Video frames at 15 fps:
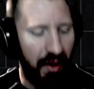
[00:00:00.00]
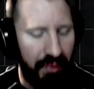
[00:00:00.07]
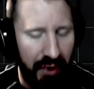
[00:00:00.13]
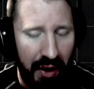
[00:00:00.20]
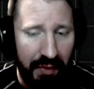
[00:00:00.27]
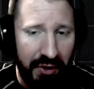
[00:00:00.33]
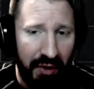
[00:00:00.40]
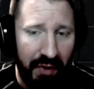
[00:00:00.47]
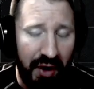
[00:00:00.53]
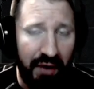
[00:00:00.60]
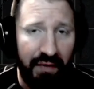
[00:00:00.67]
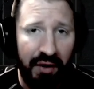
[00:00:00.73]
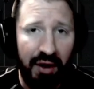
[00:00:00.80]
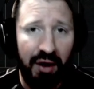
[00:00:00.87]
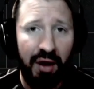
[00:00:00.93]
Perhaps I'll make
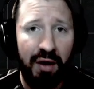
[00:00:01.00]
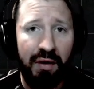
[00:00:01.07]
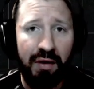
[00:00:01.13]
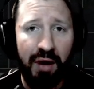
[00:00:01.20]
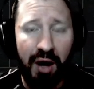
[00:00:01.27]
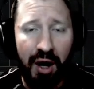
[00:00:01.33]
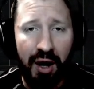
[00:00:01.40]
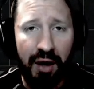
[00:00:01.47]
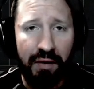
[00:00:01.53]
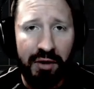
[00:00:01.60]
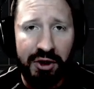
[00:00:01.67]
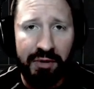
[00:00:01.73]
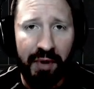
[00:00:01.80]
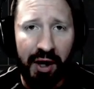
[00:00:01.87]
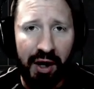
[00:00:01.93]
a video on
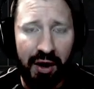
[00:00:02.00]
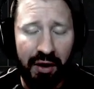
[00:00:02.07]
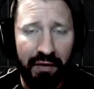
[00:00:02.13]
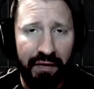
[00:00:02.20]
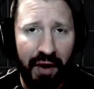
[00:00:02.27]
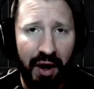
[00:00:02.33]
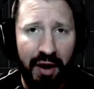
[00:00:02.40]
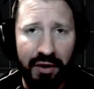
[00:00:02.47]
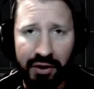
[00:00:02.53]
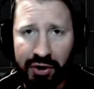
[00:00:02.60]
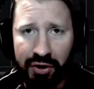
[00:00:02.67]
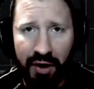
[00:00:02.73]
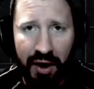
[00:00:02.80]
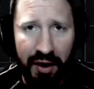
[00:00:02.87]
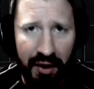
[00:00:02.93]
respecking into fire and just
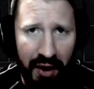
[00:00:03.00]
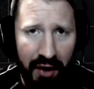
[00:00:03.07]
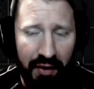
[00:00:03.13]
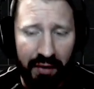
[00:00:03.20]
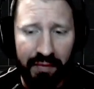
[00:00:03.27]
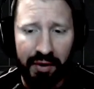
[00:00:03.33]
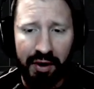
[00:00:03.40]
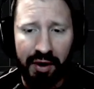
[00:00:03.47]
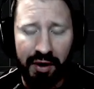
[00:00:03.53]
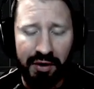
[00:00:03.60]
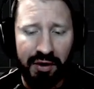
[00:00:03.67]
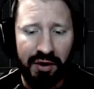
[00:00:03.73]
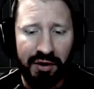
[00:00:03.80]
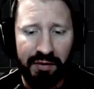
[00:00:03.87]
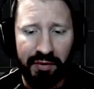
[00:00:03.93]
trying that out, comparing it
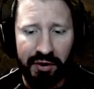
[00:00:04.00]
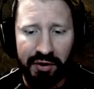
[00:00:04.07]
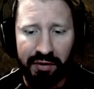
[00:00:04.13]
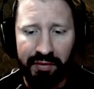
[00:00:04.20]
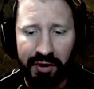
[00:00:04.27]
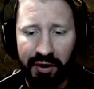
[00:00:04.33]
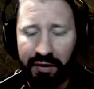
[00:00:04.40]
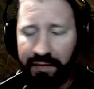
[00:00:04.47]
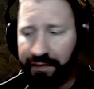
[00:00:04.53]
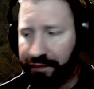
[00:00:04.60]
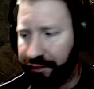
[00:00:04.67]
to this Blizzard build.